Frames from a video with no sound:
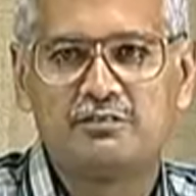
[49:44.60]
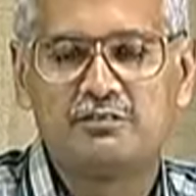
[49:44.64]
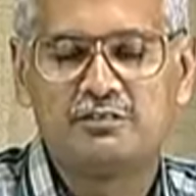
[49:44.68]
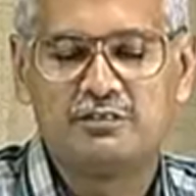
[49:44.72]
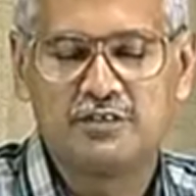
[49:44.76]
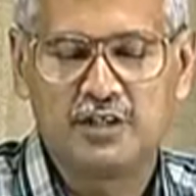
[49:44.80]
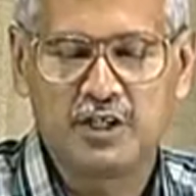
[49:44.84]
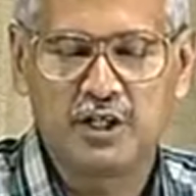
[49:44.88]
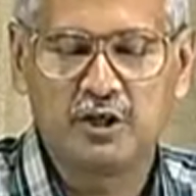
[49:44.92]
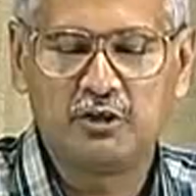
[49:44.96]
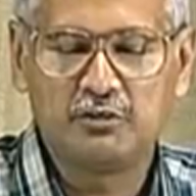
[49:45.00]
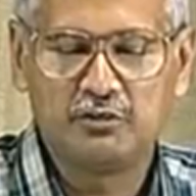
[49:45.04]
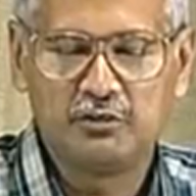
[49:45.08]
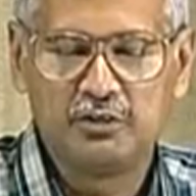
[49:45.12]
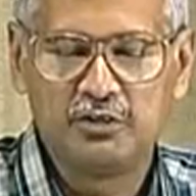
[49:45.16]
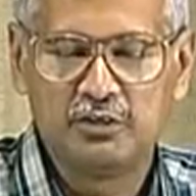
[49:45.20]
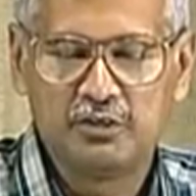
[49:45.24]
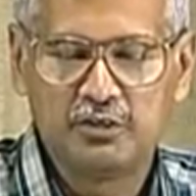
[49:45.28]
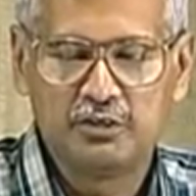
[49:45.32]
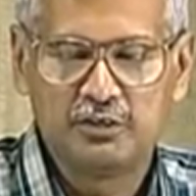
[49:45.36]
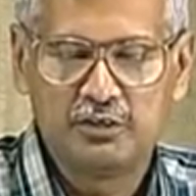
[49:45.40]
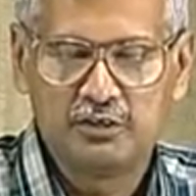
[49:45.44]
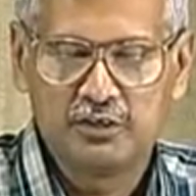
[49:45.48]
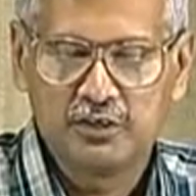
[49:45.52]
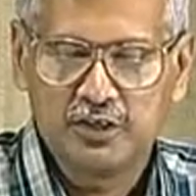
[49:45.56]
Now
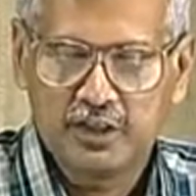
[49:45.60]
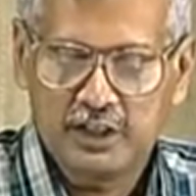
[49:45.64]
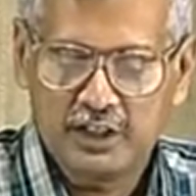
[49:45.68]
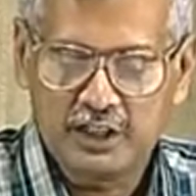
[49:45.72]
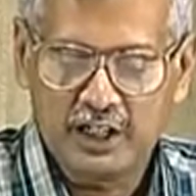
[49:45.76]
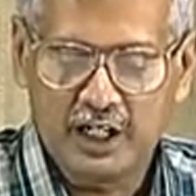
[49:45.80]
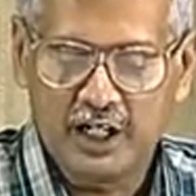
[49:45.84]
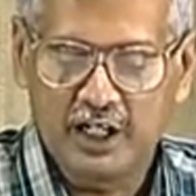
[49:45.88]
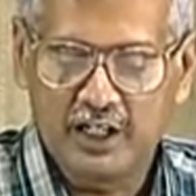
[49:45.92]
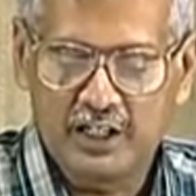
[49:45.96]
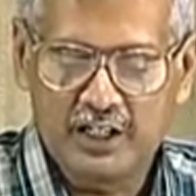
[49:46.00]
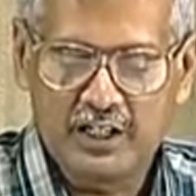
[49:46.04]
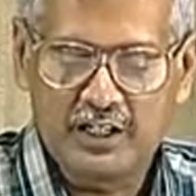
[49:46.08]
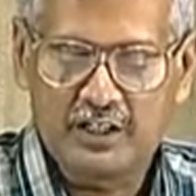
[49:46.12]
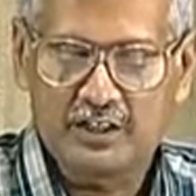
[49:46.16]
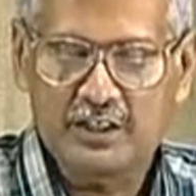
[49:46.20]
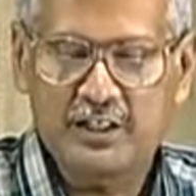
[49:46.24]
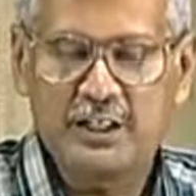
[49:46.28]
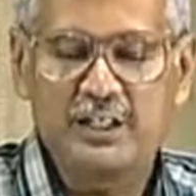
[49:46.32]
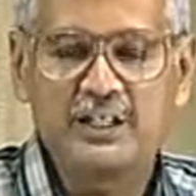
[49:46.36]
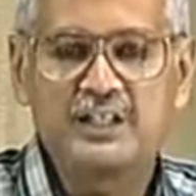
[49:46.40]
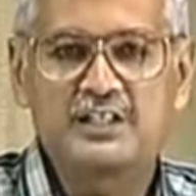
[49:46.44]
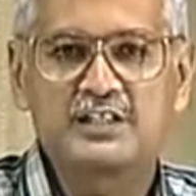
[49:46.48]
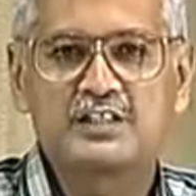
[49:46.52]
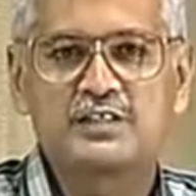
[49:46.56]
in earlier
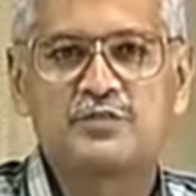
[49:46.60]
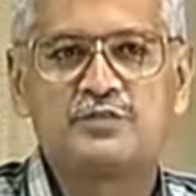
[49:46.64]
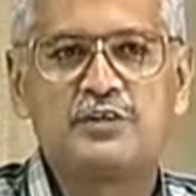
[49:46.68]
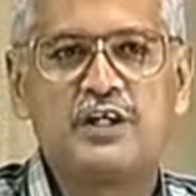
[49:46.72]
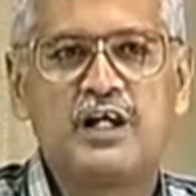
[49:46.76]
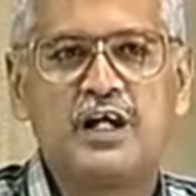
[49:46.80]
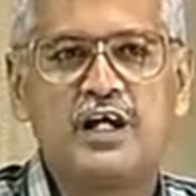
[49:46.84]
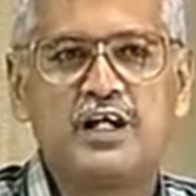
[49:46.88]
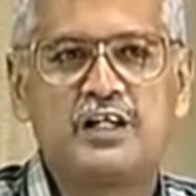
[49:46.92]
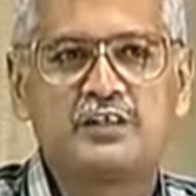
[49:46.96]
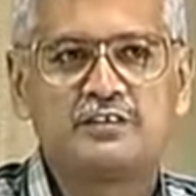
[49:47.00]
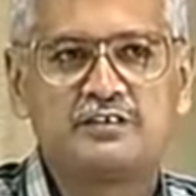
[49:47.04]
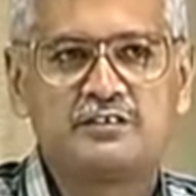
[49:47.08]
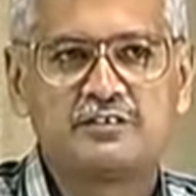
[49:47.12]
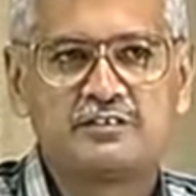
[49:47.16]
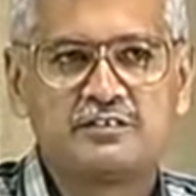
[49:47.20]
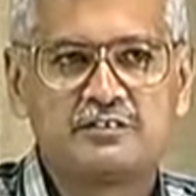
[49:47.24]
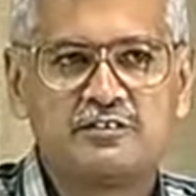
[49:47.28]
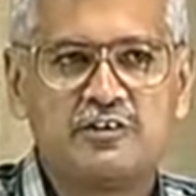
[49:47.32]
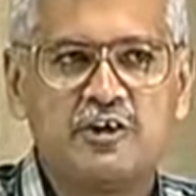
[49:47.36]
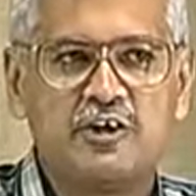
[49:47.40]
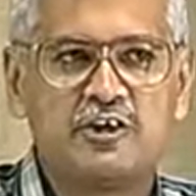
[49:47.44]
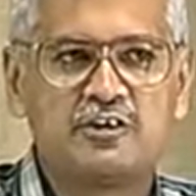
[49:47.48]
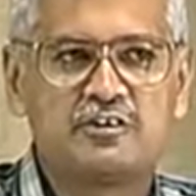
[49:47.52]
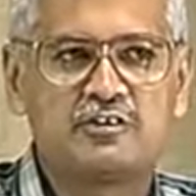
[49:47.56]
case we had
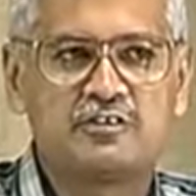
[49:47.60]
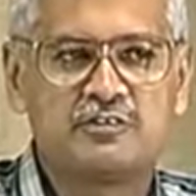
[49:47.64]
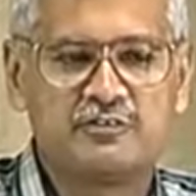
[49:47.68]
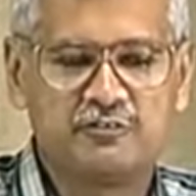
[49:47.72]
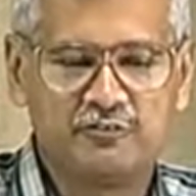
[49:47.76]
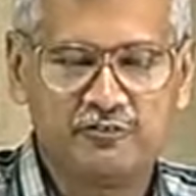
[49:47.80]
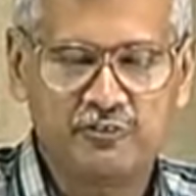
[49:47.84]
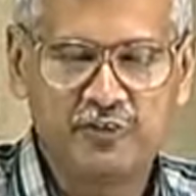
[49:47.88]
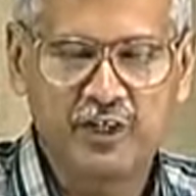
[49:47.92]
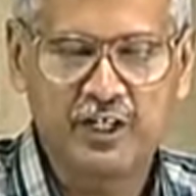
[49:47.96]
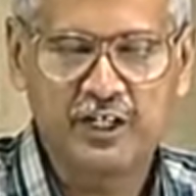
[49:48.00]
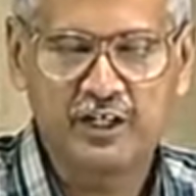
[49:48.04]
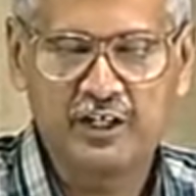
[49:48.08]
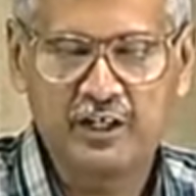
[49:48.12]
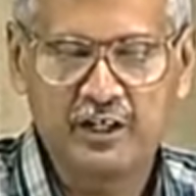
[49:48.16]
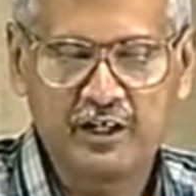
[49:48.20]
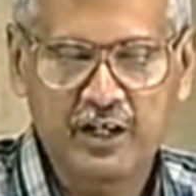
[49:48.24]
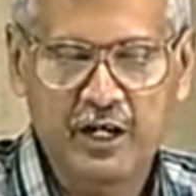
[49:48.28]
got y,